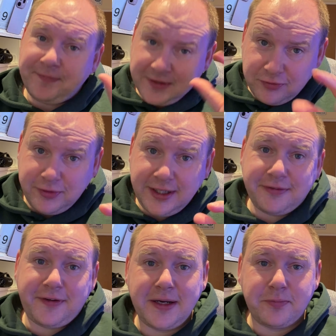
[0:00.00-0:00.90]
read the
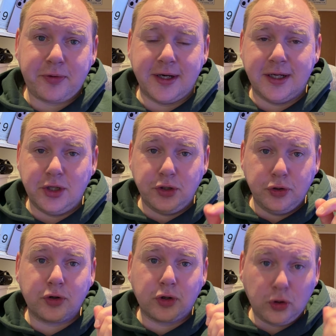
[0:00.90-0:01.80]
fine print.
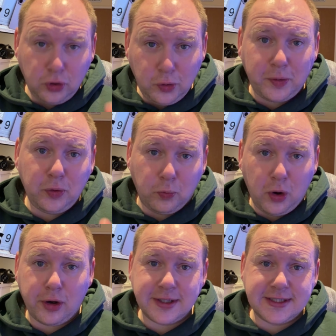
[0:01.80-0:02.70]
Your global
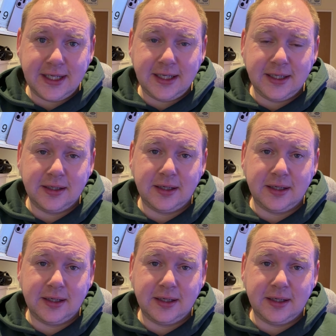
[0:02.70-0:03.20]
warranty,